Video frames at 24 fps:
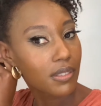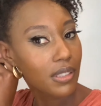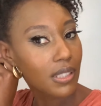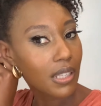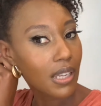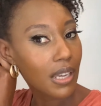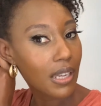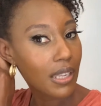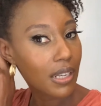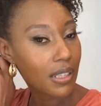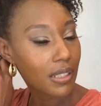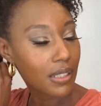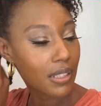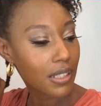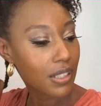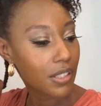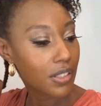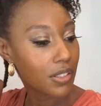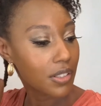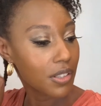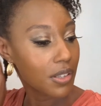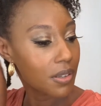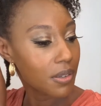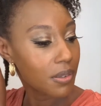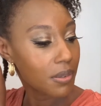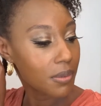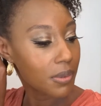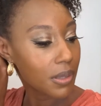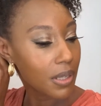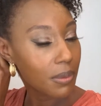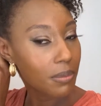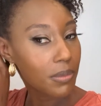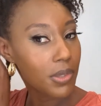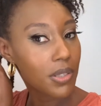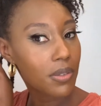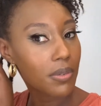kind of let you know what
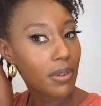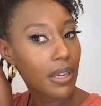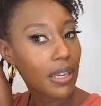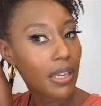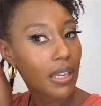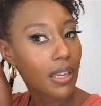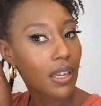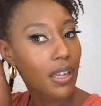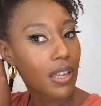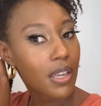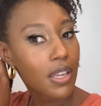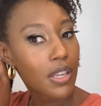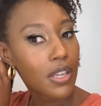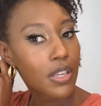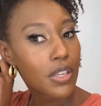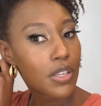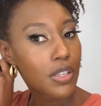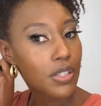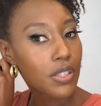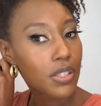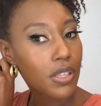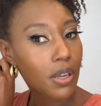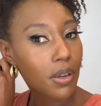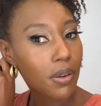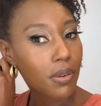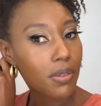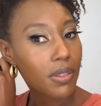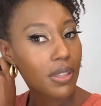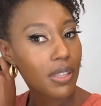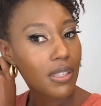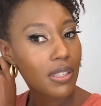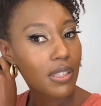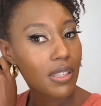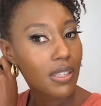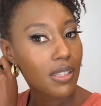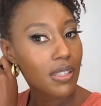I'm doing. So
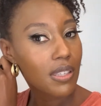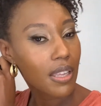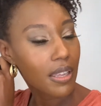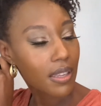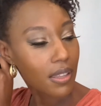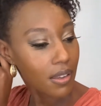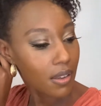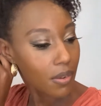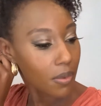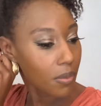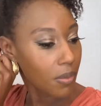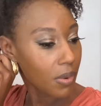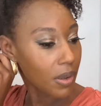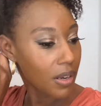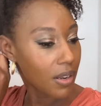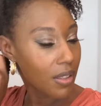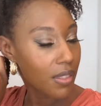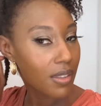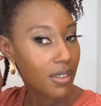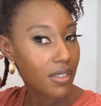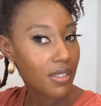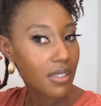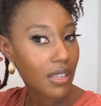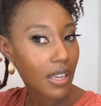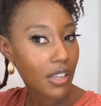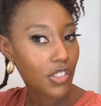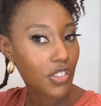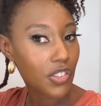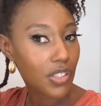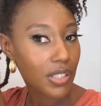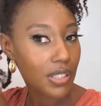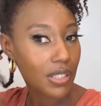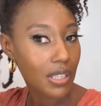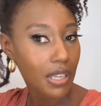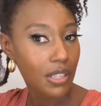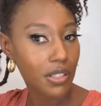this is like one of the
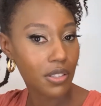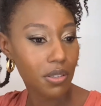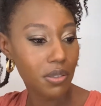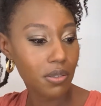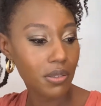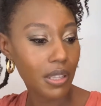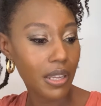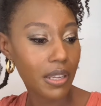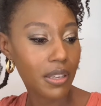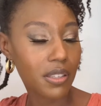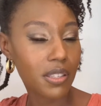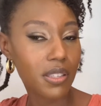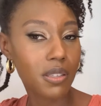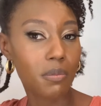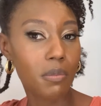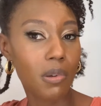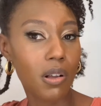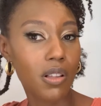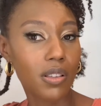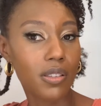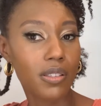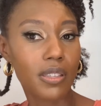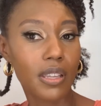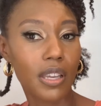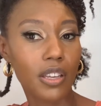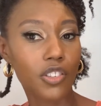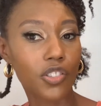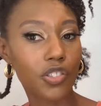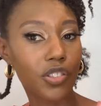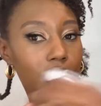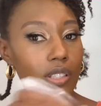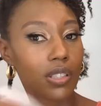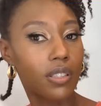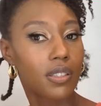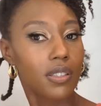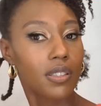sections. I do like small
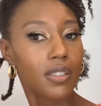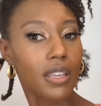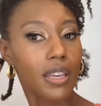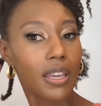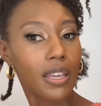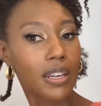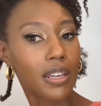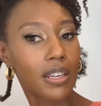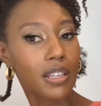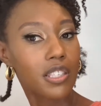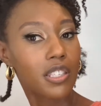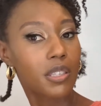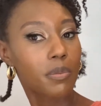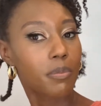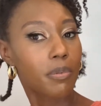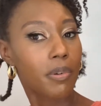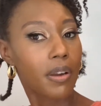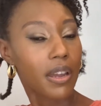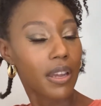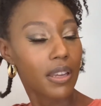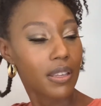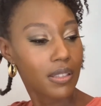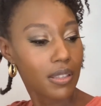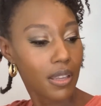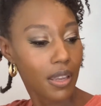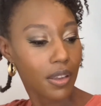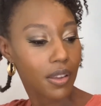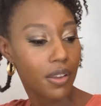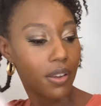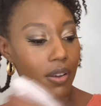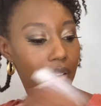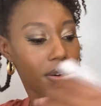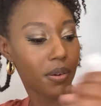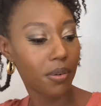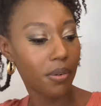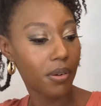sections and I spray as I
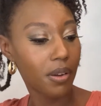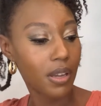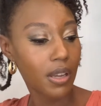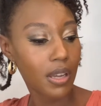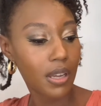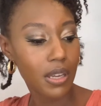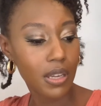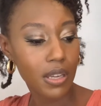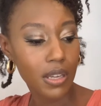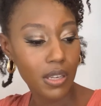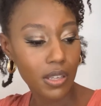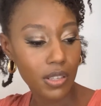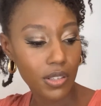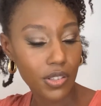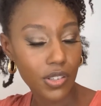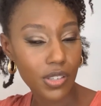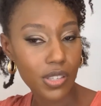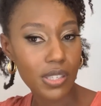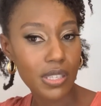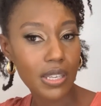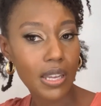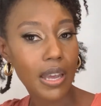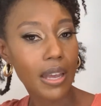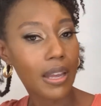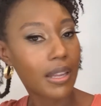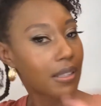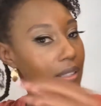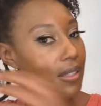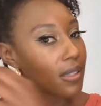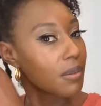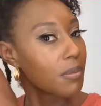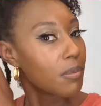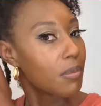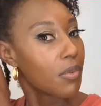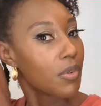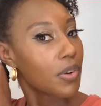go just to add
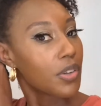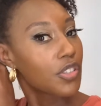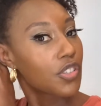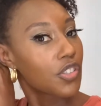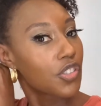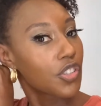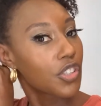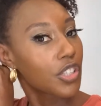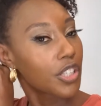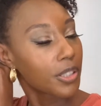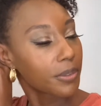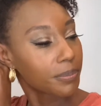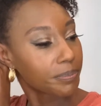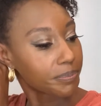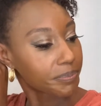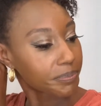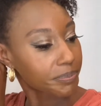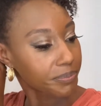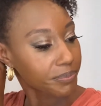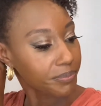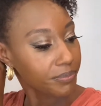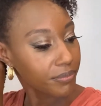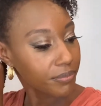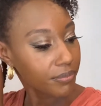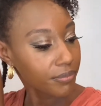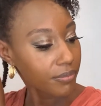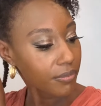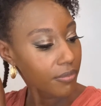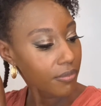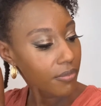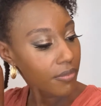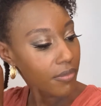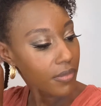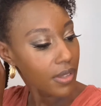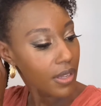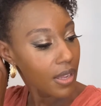some moisture.
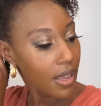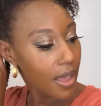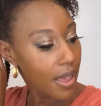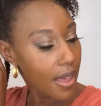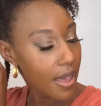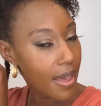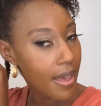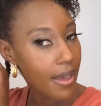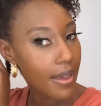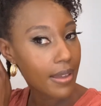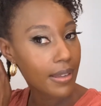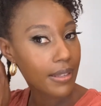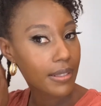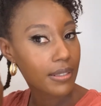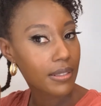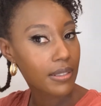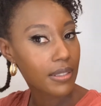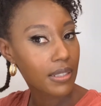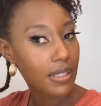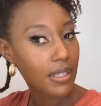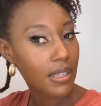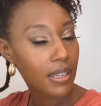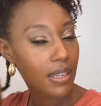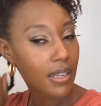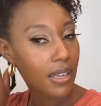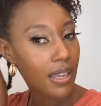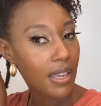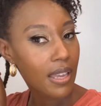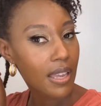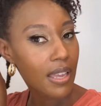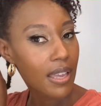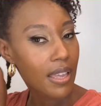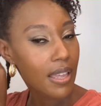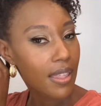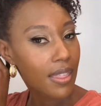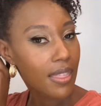And
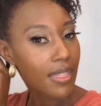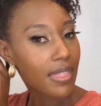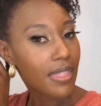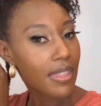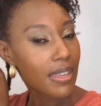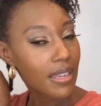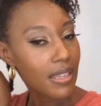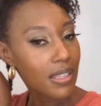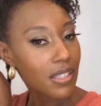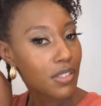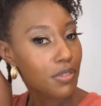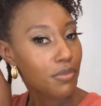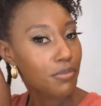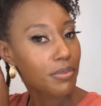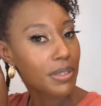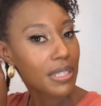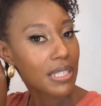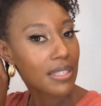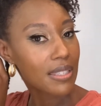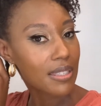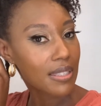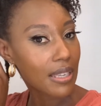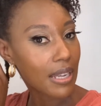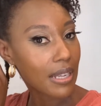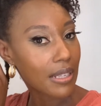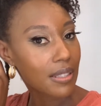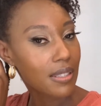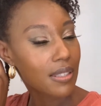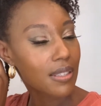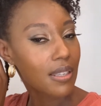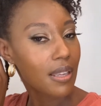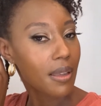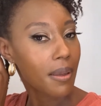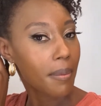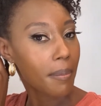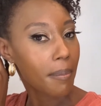this
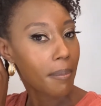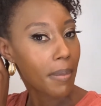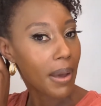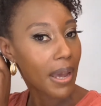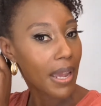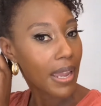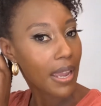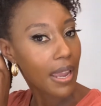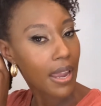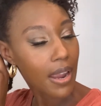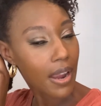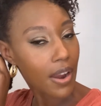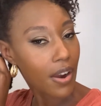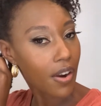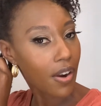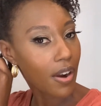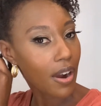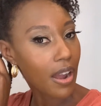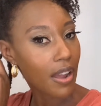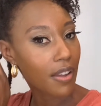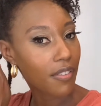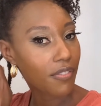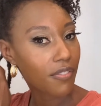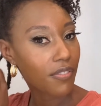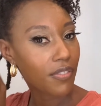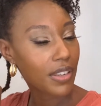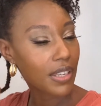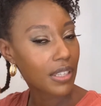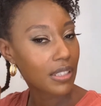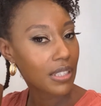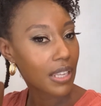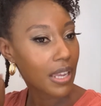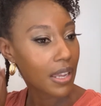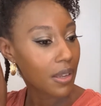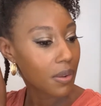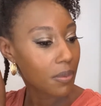resets my hair. I feel
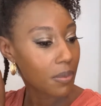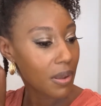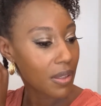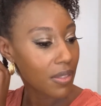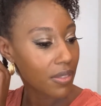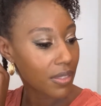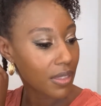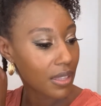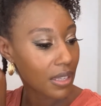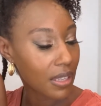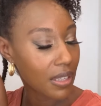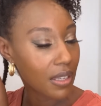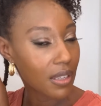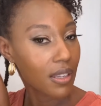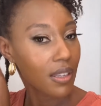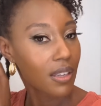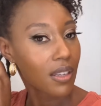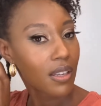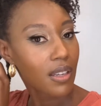like when the